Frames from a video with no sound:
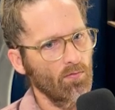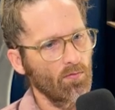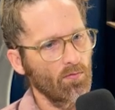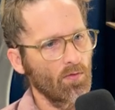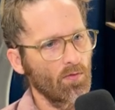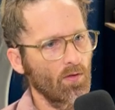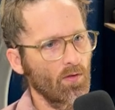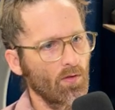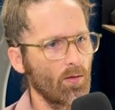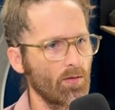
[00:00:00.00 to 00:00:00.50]

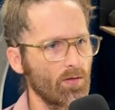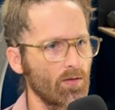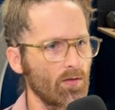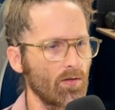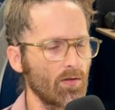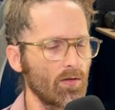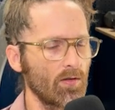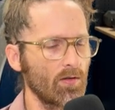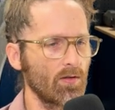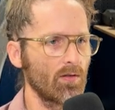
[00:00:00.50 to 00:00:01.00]
I want to
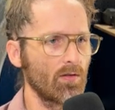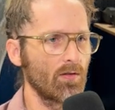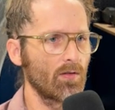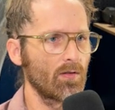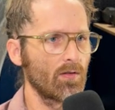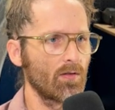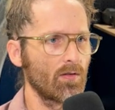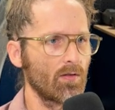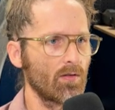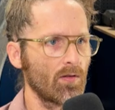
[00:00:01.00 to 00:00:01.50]
learn
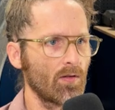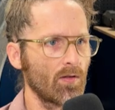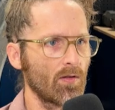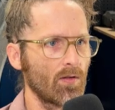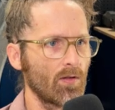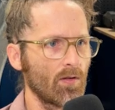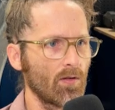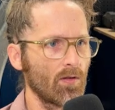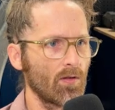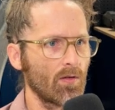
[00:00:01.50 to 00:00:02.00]

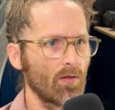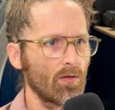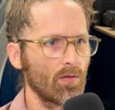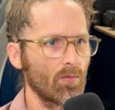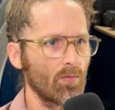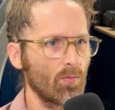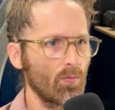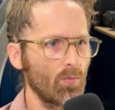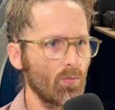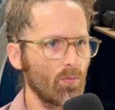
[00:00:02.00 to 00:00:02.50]

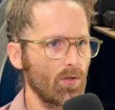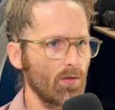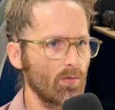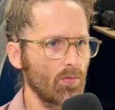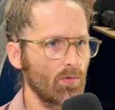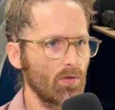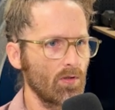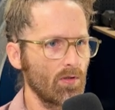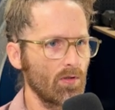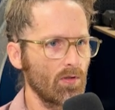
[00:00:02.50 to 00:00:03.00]
what it
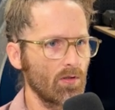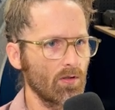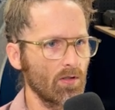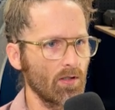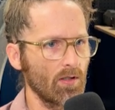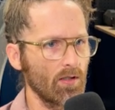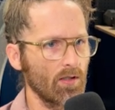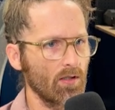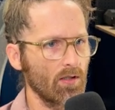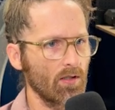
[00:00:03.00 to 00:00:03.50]
would look
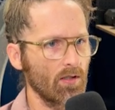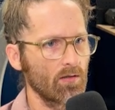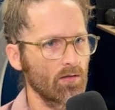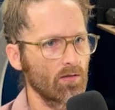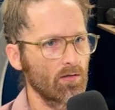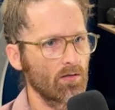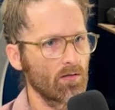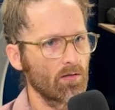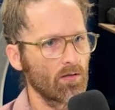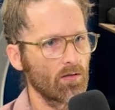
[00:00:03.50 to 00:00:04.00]
like
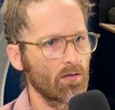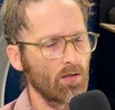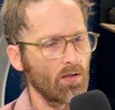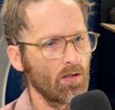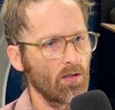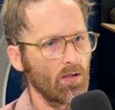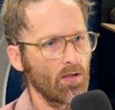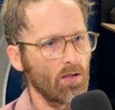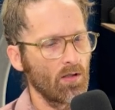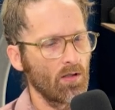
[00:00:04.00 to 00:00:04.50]

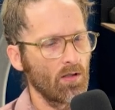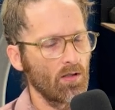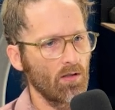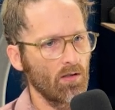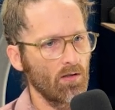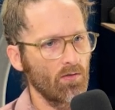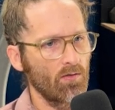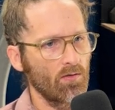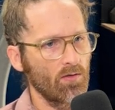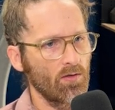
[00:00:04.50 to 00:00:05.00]

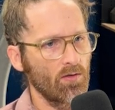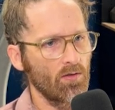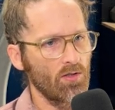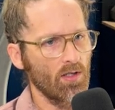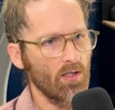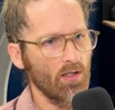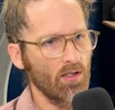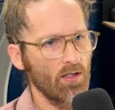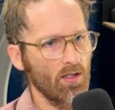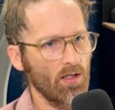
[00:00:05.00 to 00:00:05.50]
if
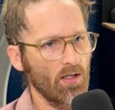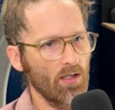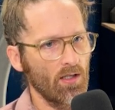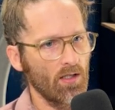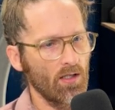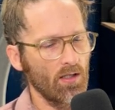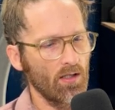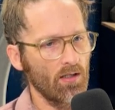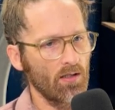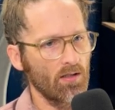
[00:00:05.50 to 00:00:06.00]
Gen
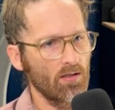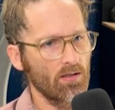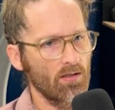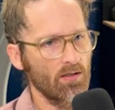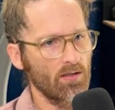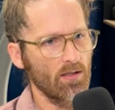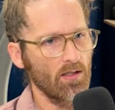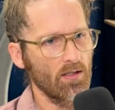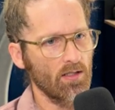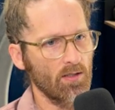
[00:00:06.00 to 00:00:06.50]
Ed
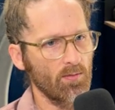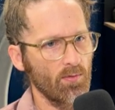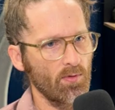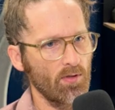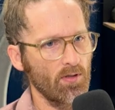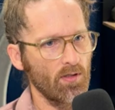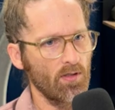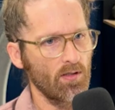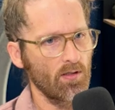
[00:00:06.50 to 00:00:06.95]
assessment